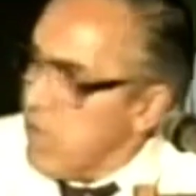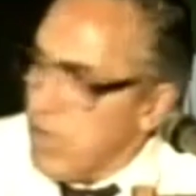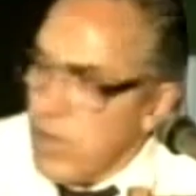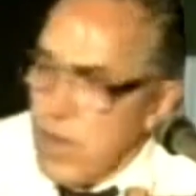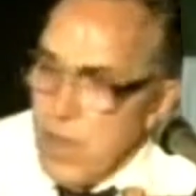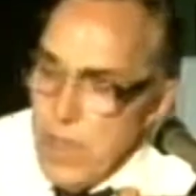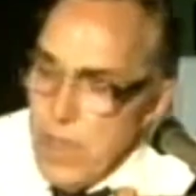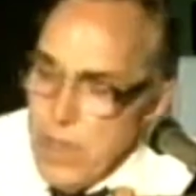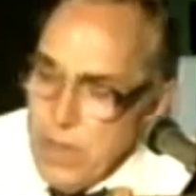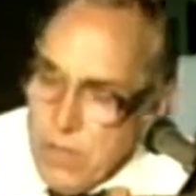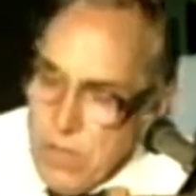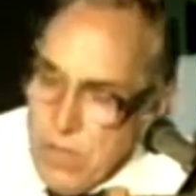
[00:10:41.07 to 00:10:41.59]
even
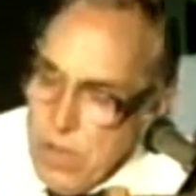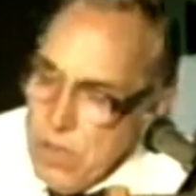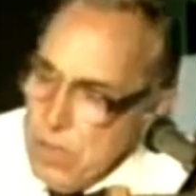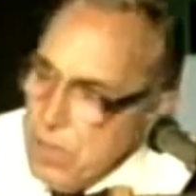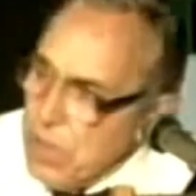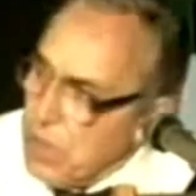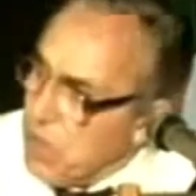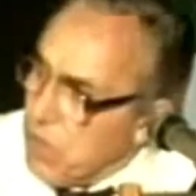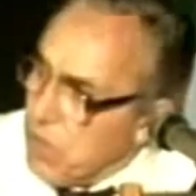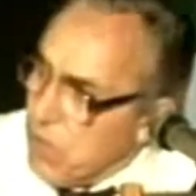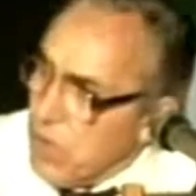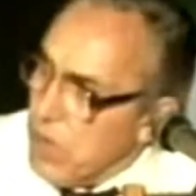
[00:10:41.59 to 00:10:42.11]
had some
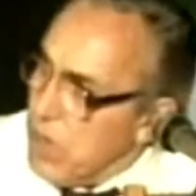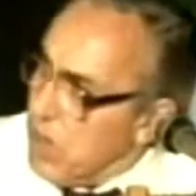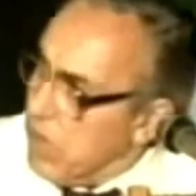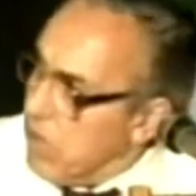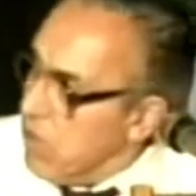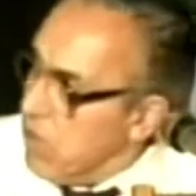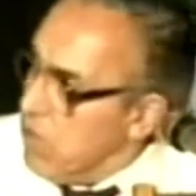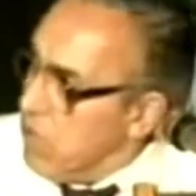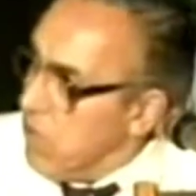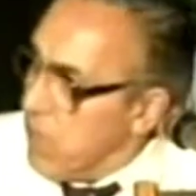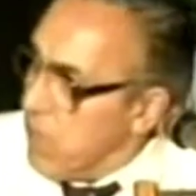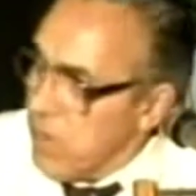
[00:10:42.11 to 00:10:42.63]
at
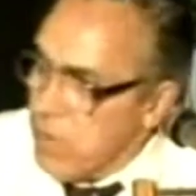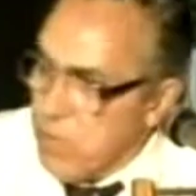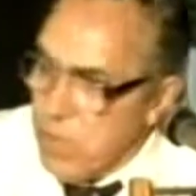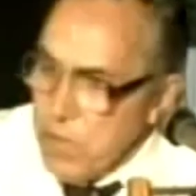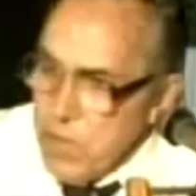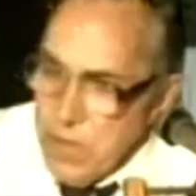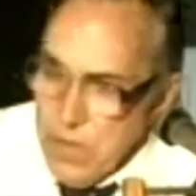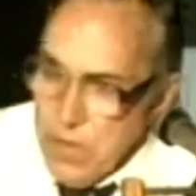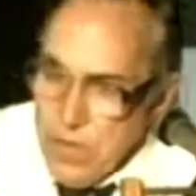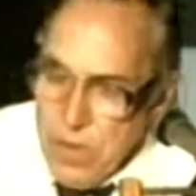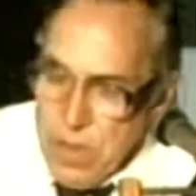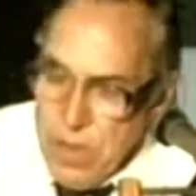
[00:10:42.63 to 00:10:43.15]
22 weeks, but
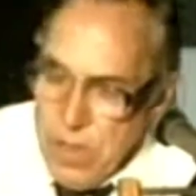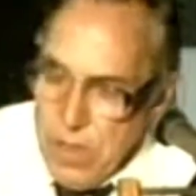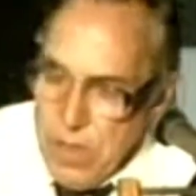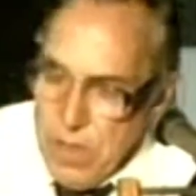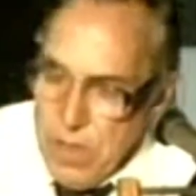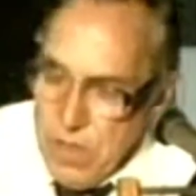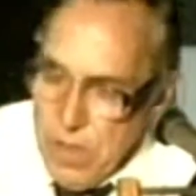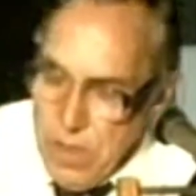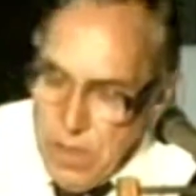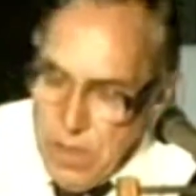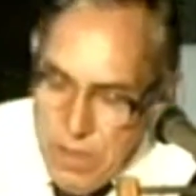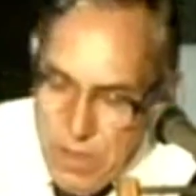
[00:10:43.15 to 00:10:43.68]
this takes
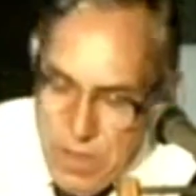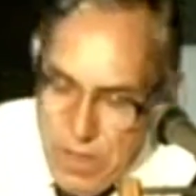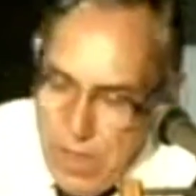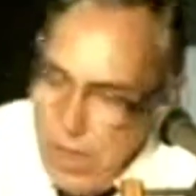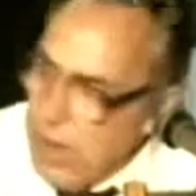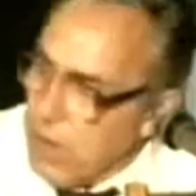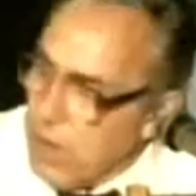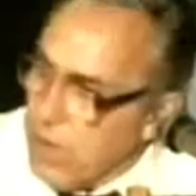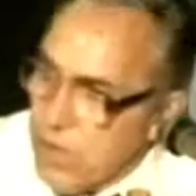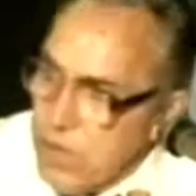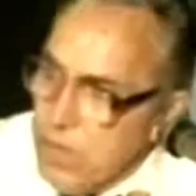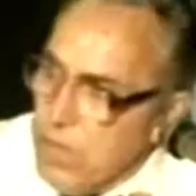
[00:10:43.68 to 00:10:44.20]

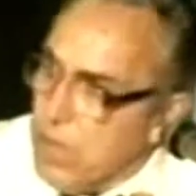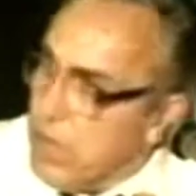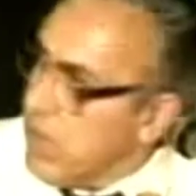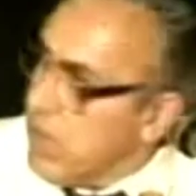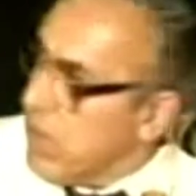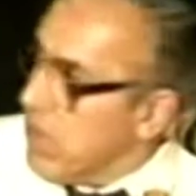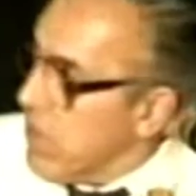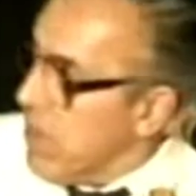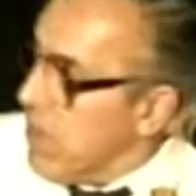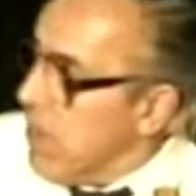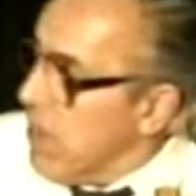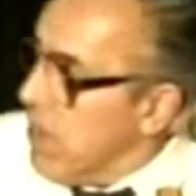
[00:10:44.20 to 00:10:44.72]
highly
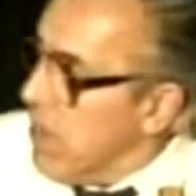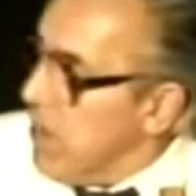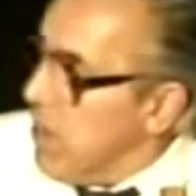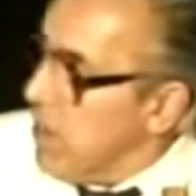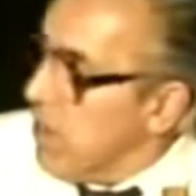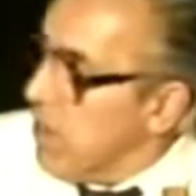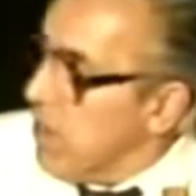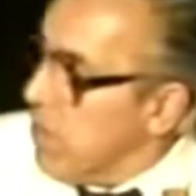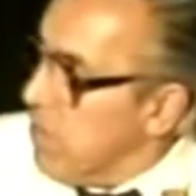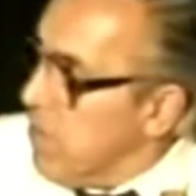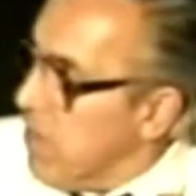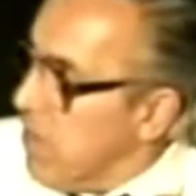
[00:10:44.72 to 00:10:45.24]
sophisticated
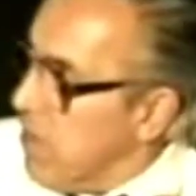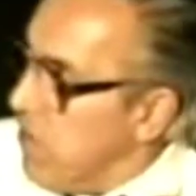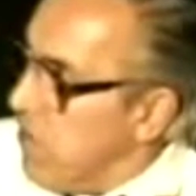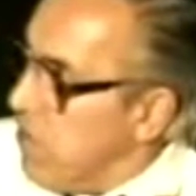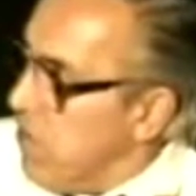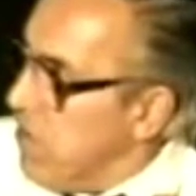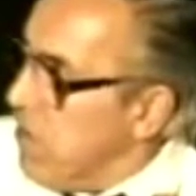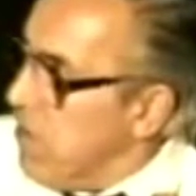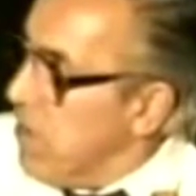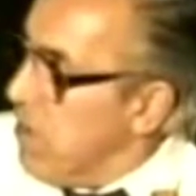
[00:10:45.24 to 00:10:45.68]
incubation